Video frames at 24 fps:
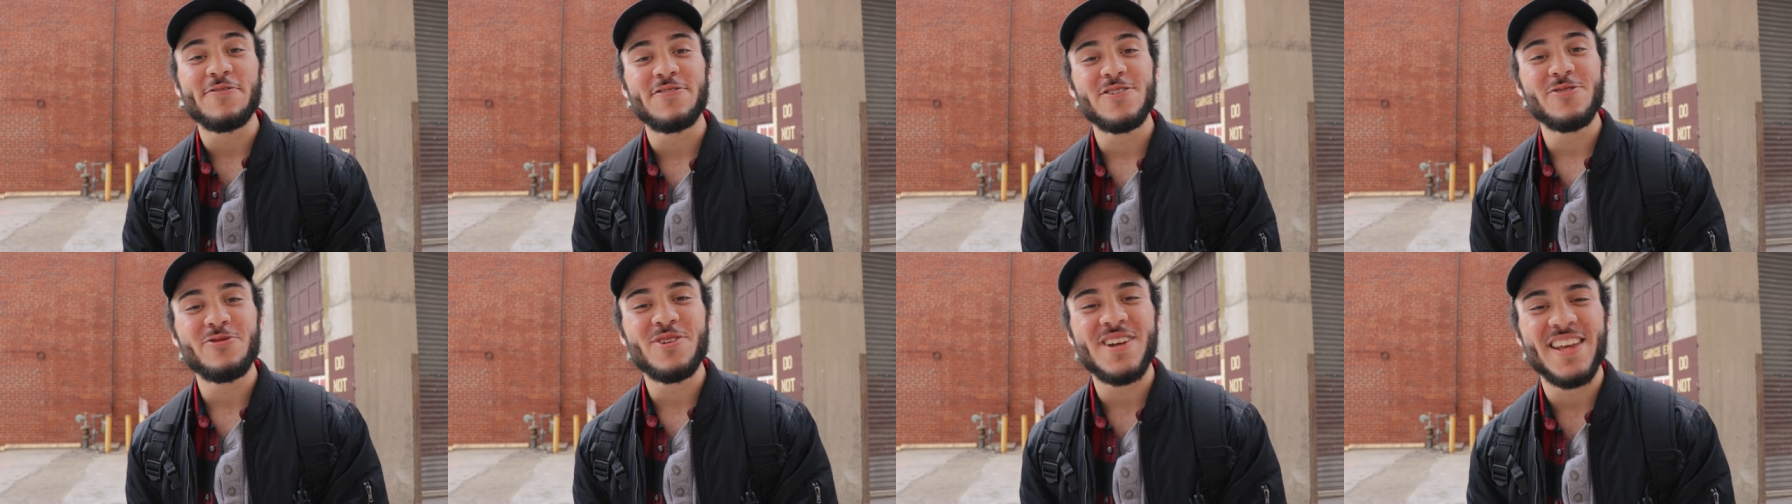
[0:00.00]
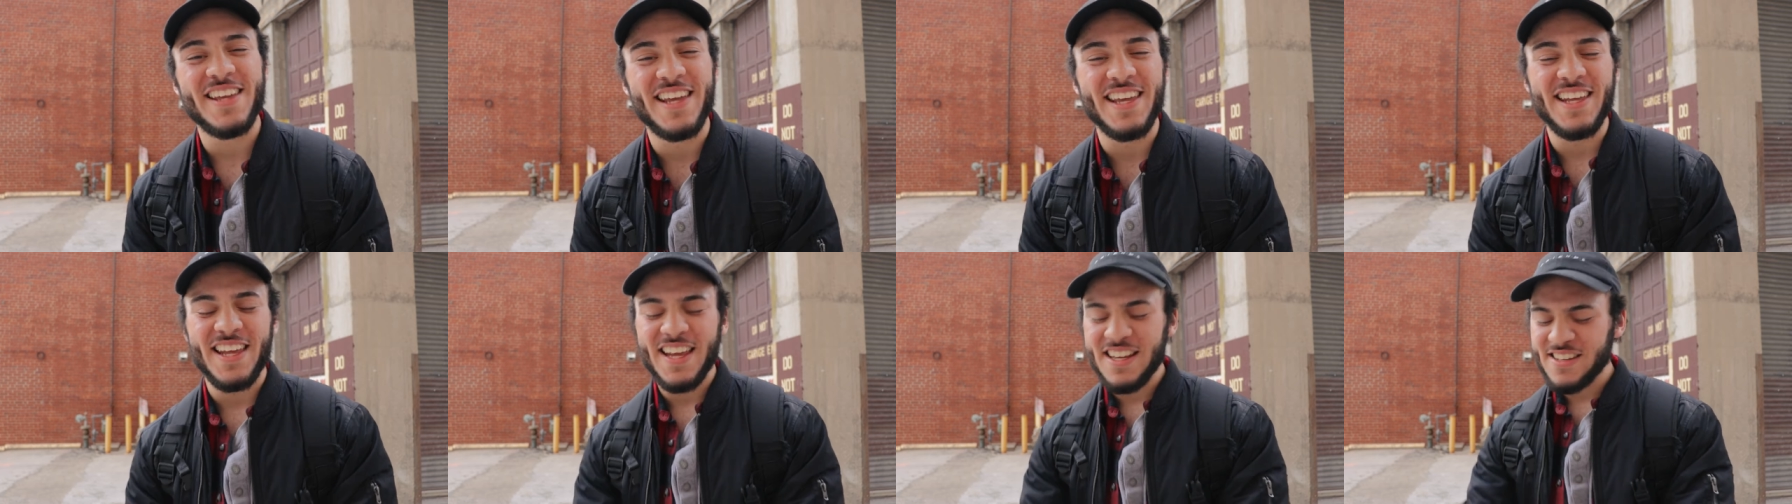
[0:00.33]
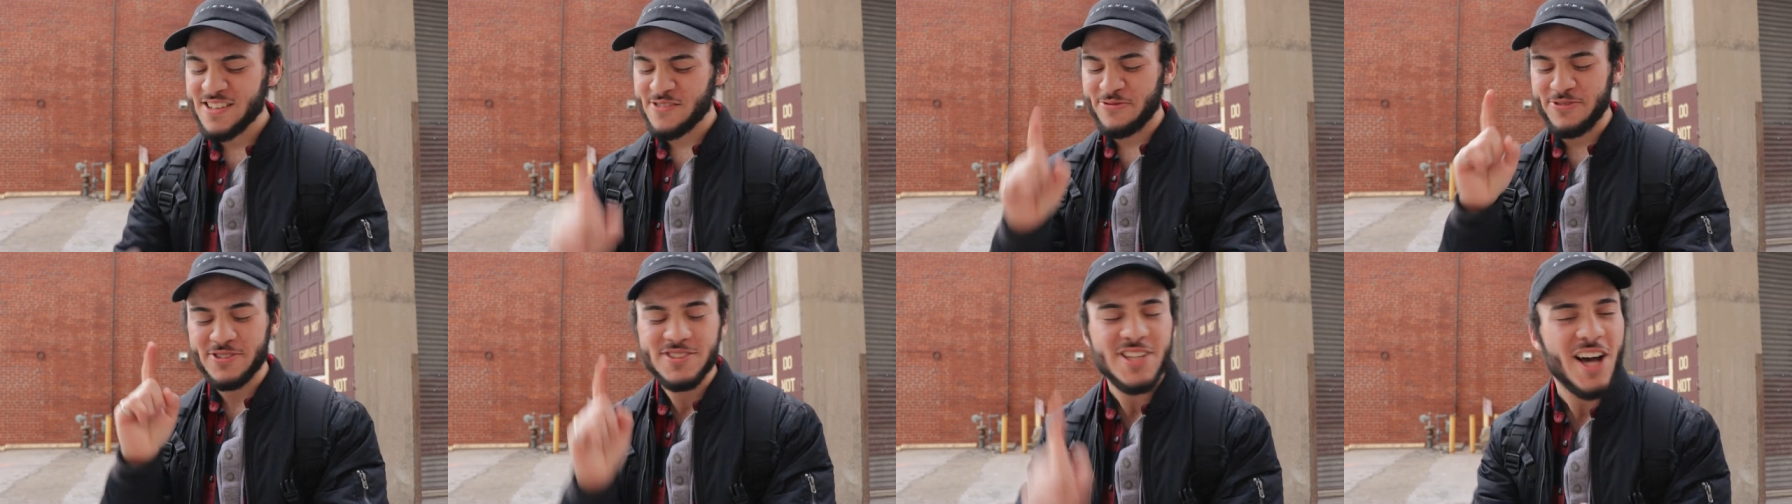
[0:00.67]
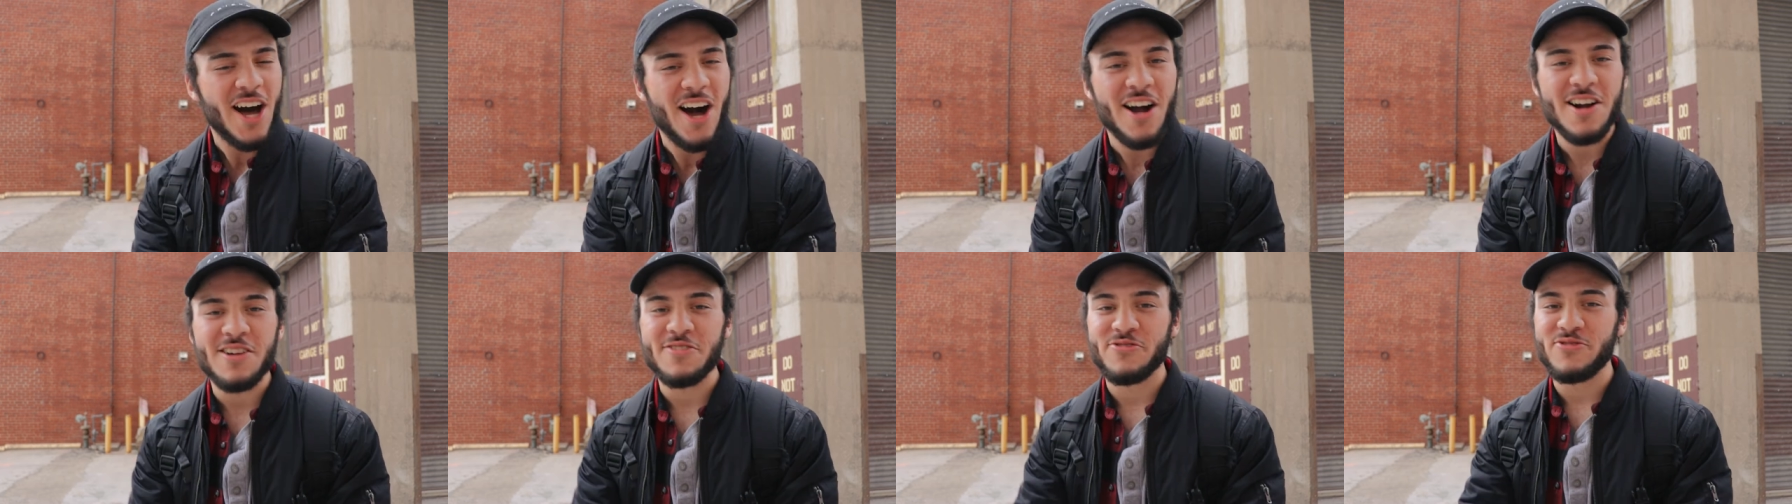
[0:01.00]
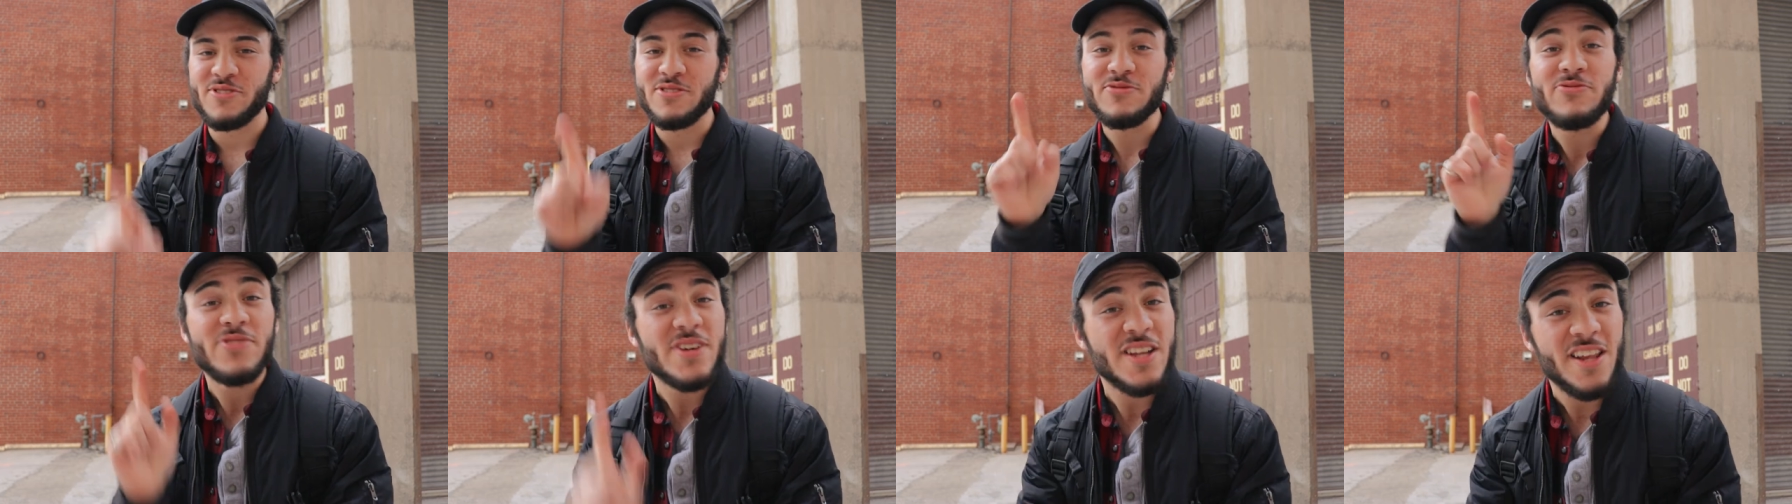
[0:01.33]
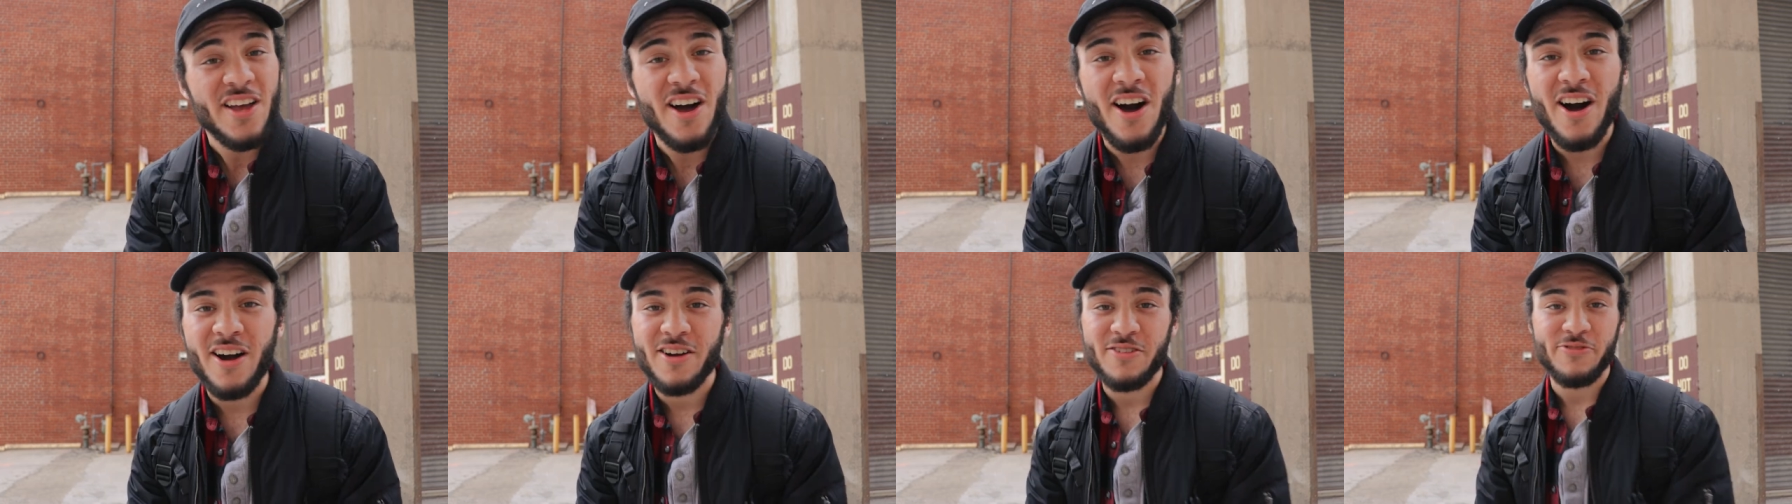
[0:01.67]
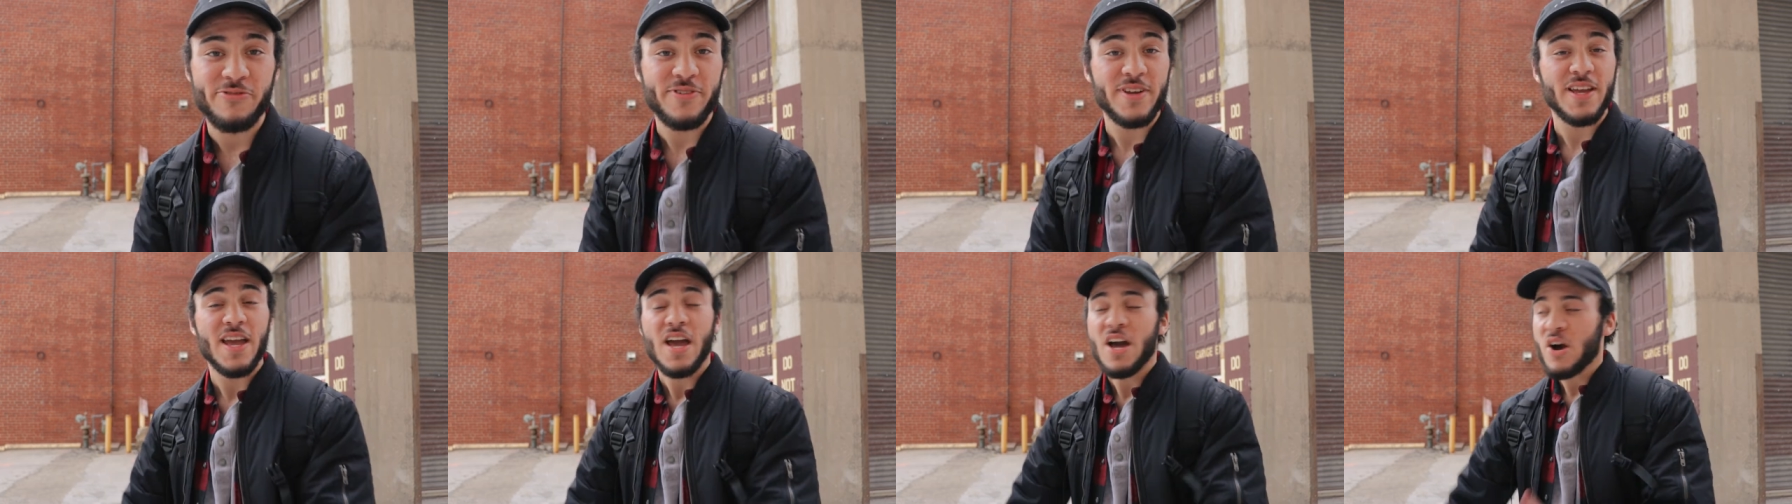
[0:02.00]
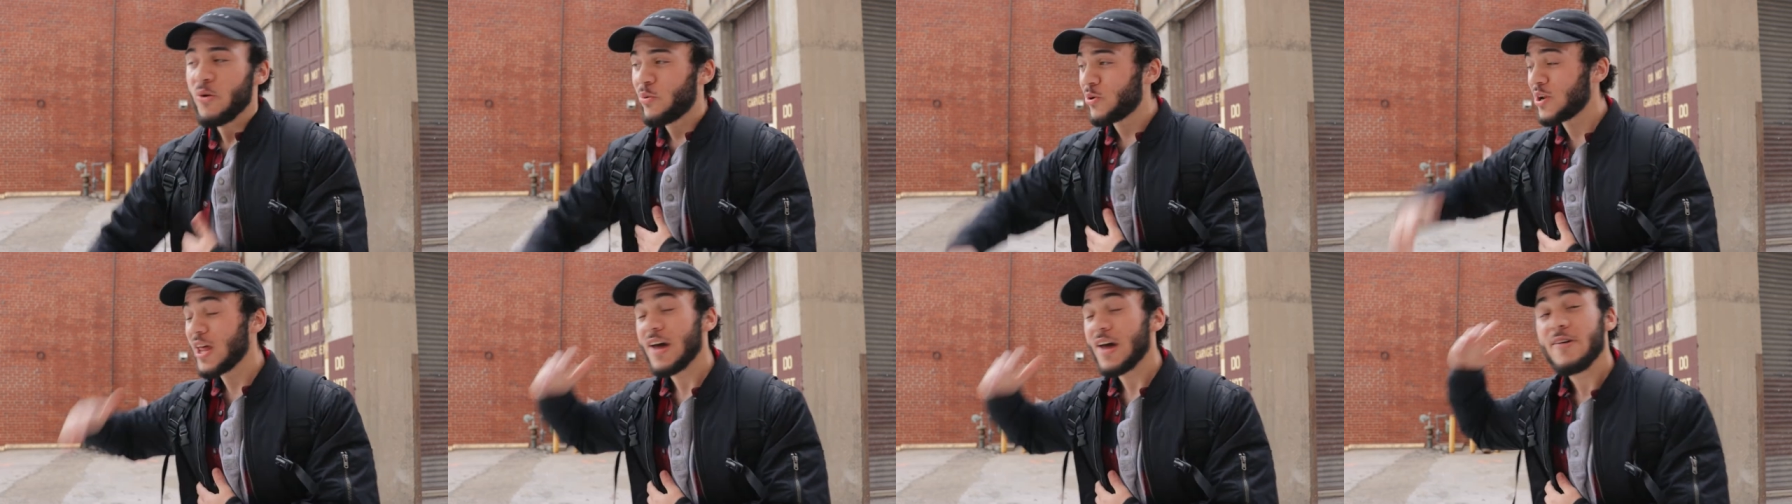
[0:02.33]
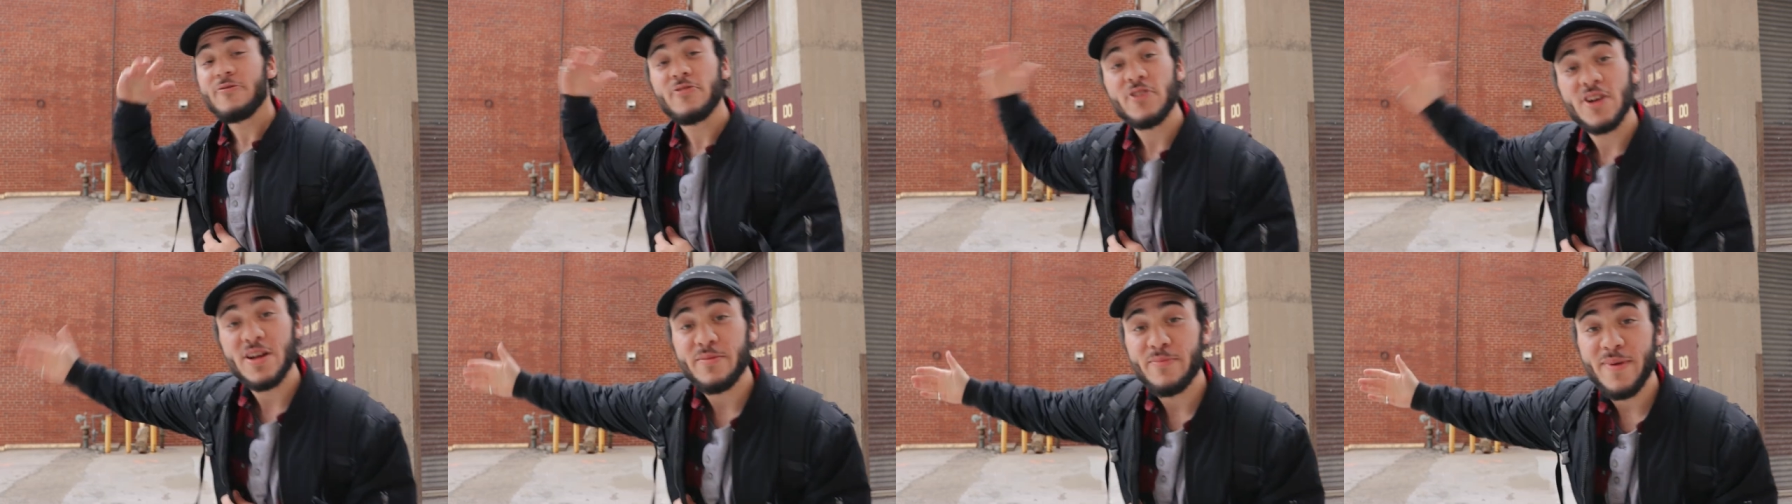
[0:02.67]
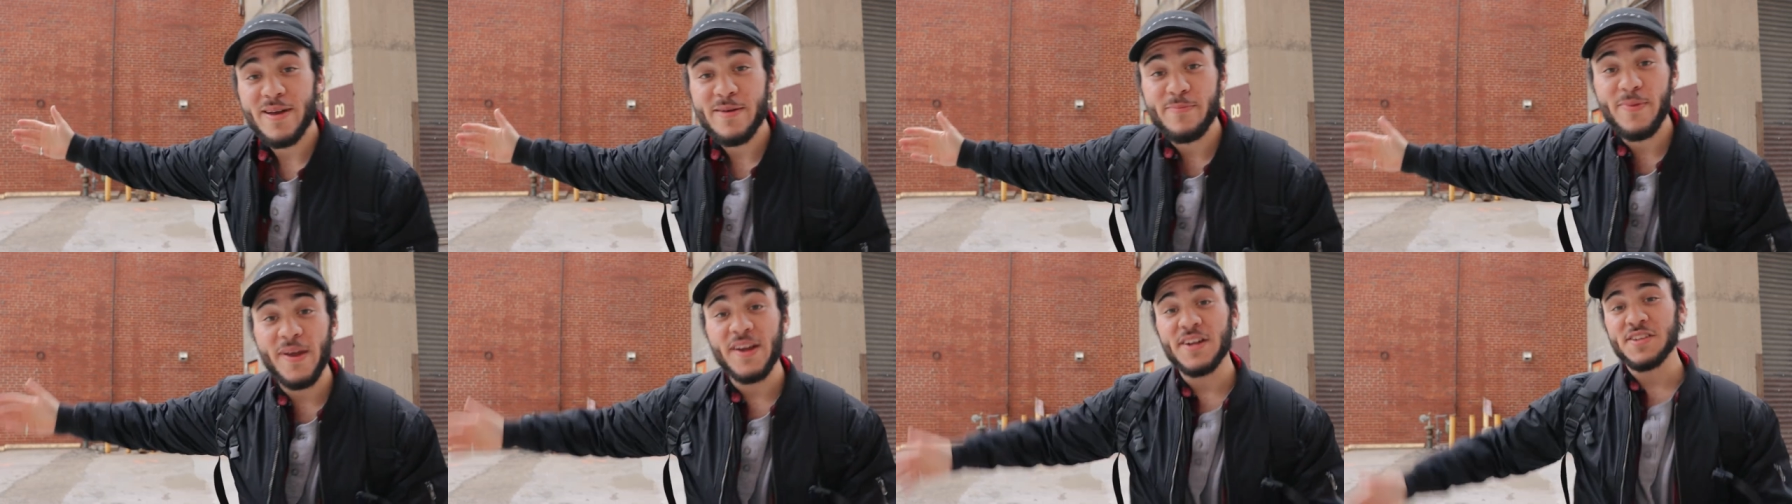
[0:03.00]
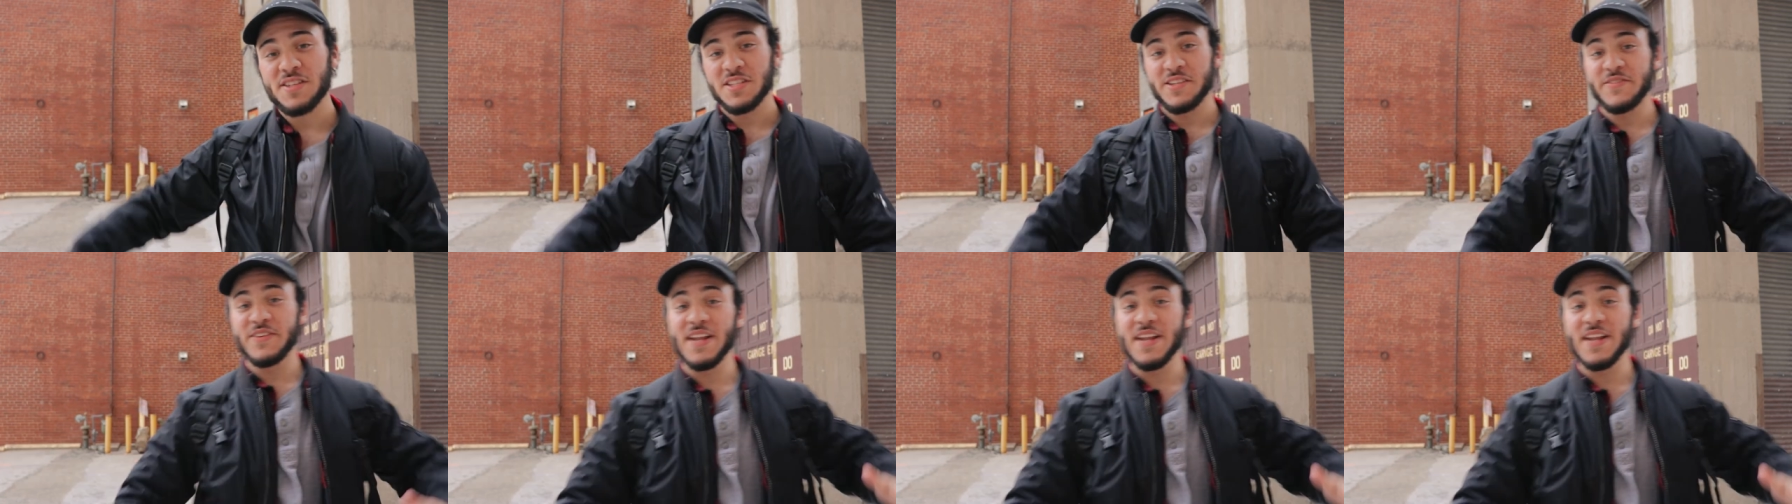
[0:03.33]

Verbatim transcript: if you want to get into photography, videography, whatever it may be, it doesn't